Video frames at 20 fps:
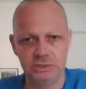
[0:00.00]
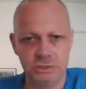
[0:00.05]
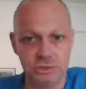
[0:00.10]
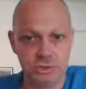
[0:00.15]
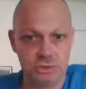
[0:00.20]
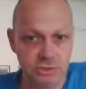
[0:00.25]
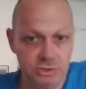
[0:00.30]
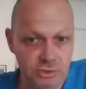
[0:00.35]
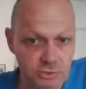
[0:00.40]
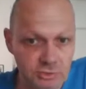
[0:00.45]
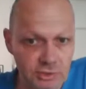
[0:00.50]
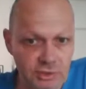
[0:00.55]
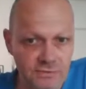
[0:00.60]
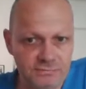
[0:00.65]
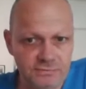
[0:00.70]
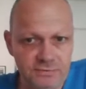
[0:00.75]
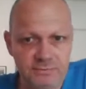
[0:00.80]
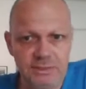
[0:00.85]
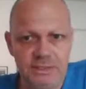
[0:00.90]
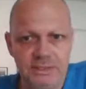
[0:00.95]
So I do
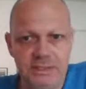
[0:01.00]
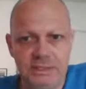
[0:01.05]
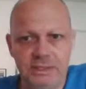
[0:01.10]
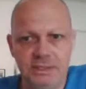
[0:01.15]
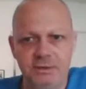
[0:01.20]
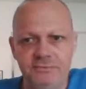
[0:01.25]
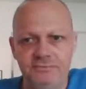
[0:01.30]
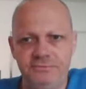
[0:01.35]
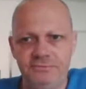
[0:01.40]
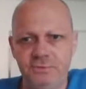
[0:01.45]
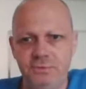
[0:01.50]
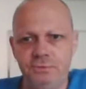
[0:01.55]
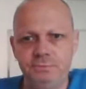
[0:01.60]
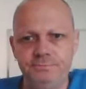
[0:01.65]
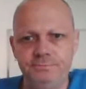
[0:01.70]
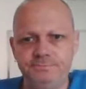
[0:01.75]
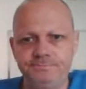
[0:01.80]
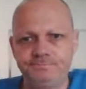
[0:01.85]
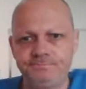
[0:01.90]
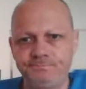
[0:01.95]
have to be
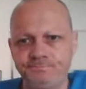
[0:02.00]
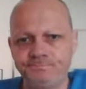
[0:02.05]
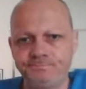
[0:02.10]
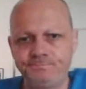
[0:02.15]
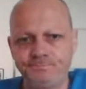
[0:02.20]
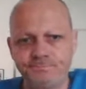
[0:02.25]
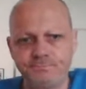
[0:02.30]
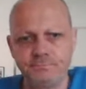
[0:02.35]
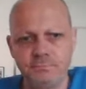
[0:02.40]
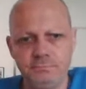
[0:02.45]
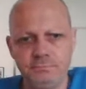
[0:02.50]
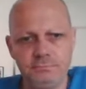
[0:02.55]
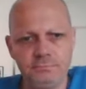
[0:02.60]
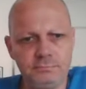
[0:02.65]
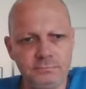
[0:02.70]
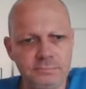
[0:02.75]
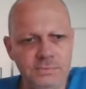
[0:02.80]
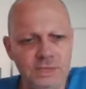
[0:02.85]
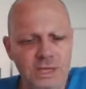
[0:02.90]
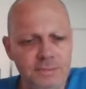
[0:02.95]
careful.
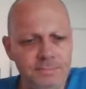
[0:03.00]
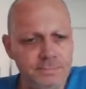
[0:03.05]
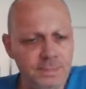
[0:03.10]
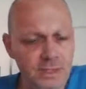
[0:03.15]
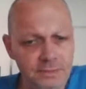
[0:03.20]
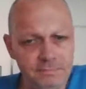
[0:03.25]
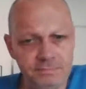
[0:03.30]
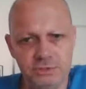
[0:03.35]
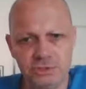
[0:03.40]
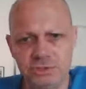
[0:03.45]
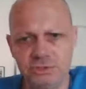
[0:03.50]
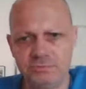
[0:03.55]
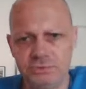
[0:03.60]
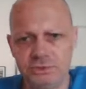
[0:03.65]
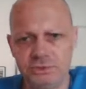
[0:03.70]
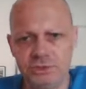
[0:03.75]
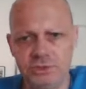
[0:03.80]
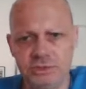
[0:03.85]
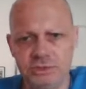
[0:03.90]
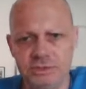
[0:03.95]
I play bishop
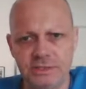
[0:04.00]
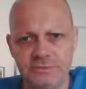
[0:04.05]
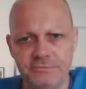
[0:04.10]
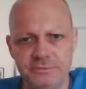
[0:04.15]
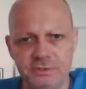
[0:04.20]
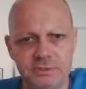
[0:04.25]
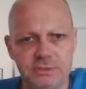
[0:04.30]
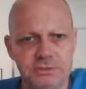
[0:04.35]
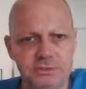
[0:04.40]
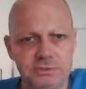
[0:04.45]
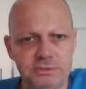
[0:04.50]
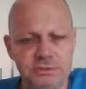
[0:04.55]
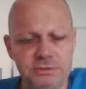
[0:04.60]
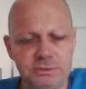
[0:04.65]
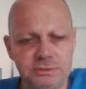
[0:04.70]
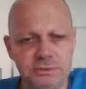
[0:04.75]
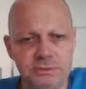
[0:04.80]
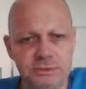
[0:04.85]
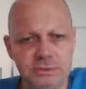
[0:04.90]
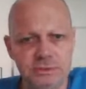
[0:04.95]
g7.
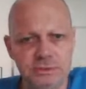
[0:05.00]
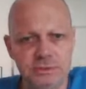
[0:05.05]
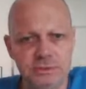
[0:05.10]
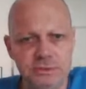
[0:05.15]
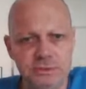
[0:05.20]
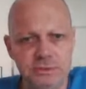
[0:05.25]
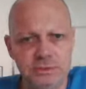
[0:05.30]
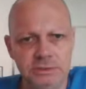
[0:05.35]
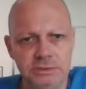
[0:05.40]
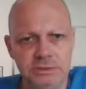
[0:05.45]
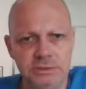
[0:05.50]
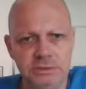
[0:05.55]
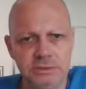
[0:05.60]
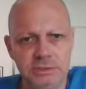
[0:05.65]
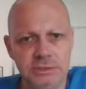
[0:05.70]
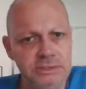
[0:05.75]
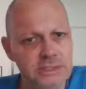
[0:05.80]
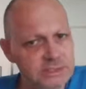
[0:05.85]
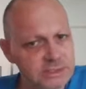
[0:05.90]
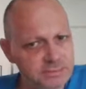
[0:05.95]

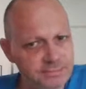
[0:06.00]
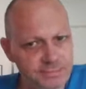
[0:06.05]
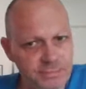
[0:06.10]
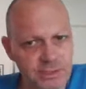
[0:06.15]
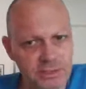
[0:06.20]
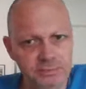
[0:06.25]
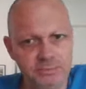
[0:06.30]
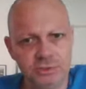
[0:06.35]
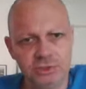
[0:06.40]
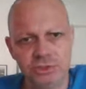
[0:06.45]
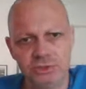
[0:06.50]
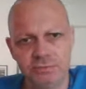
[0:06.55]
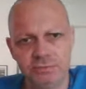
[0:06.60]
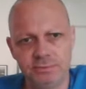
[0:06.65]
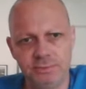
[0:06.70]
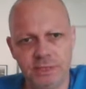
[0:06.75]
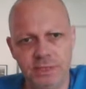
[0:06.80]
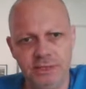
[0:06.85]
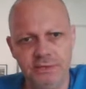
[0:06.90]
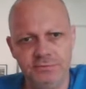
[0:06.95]
He doesn't play
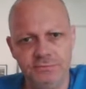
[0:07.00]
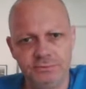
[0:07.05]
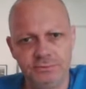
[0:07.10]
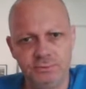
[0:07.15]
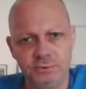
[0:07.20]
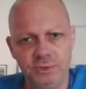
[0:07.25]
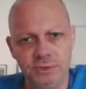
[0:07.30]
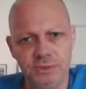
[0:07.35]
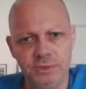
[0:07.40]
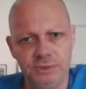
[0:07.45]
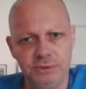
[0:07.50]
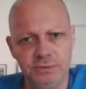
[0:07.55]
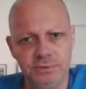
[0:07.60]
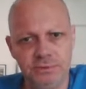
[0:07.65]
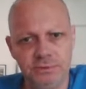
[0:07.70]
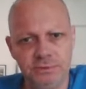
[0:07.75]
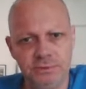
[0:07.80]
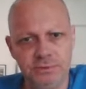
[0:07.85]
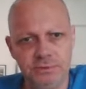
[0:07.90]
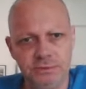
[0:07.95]
bishop a3.
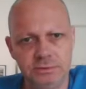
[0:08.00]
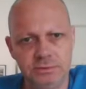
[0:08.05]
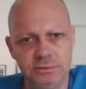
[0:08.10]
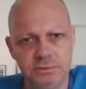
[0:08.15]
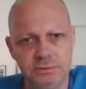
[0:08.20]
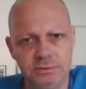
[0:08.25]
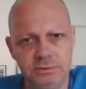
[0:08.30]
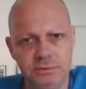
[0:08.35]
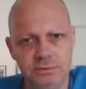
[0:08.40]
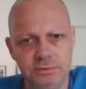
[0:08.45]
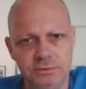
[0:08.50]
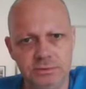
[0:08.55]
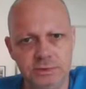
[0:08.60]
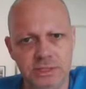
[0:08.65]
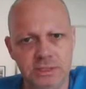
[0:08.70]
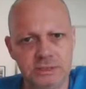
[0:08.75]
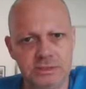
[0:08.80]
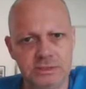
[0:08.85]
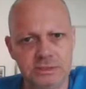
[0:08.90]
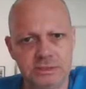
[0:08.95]

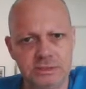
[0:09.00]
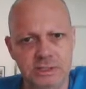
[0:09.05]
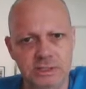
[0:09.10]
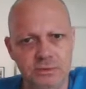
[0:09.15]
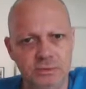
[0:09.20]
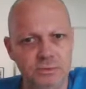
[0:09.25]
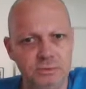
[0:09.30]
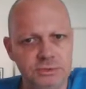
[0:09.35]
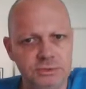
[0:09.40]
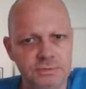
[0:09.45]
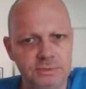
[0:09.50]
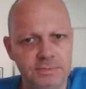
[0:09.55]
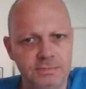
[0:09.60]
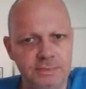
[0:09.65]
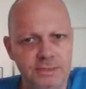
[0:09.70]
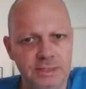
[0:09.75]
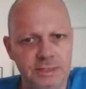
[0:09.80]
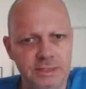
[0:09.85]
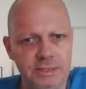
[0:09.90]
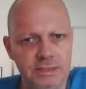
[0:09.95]
That can always be
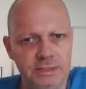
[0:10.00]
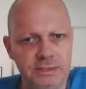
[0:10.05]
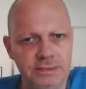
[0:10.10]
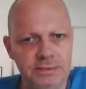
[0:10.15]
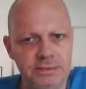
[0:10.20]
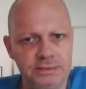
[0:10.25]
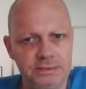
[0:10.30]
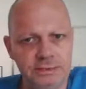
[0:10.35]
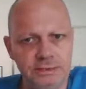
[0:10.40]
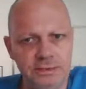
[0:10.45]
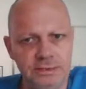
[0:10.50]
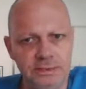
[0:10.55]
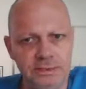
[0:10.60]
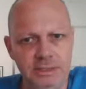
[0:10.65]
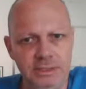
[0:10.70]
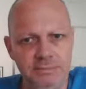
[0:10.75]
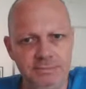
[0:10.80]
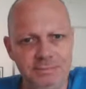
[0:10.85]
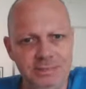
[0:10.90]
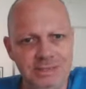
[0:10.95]
played.
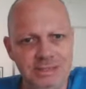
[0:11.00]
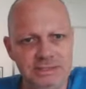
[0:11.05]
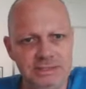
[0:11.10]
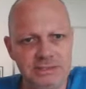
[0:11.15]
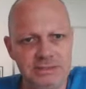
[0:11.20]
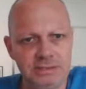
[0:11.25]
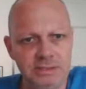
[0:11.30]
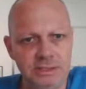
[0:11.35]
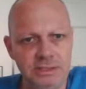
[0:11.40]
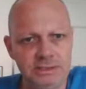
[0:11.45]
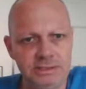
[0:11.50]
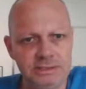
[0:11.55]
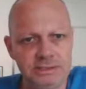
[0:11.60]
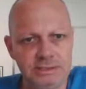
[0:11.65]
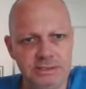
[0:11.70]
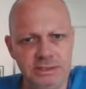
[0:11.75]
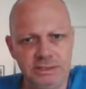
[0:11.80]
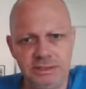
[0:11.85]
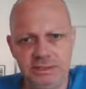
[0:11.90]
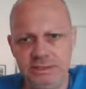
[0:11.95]
He plays knight
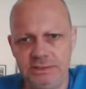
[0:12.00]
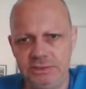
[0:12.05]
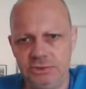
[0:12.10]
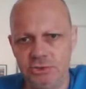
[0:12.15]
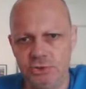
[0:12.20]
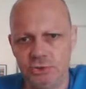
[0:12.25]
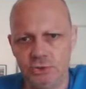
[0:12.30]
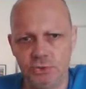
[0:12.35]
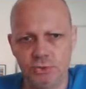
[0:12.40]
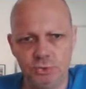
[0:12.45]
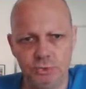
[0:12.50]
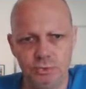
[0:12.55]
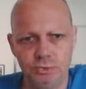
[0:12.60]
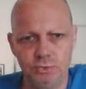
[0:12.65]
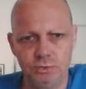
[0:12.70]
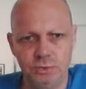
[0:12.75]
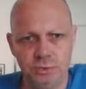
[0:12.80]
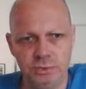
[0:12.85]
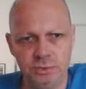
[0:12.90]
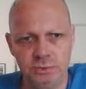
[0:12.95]
e2.